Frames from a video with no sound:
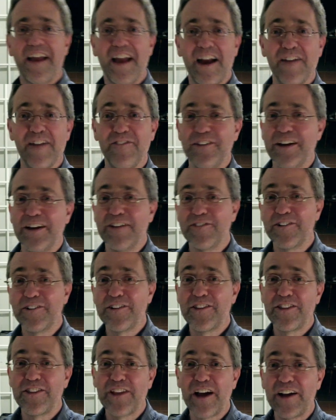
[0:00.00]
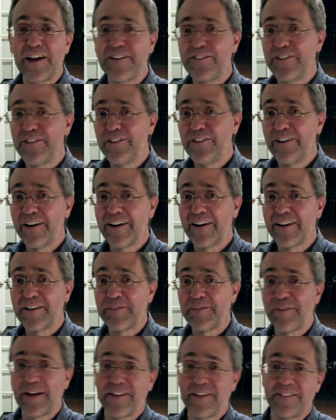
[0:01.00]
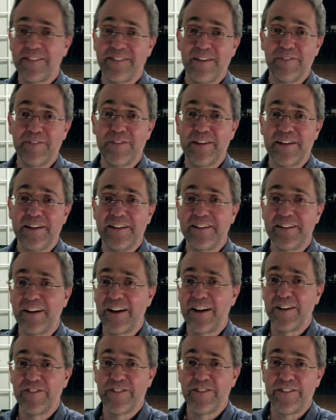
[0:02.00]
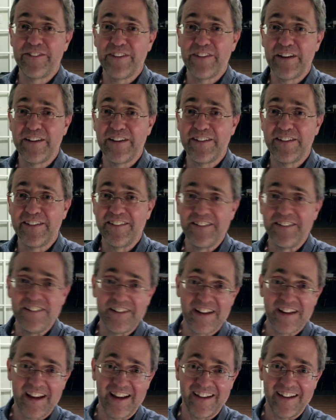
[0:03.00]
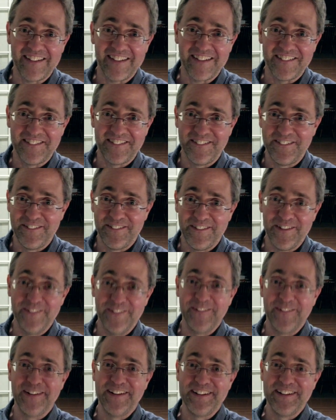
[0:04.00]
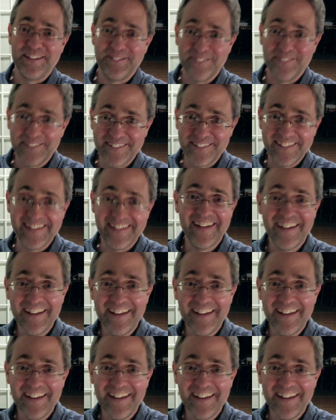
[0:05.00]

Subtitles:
Have you ever thought too hard about something and all of a sudden you can't do it anymore?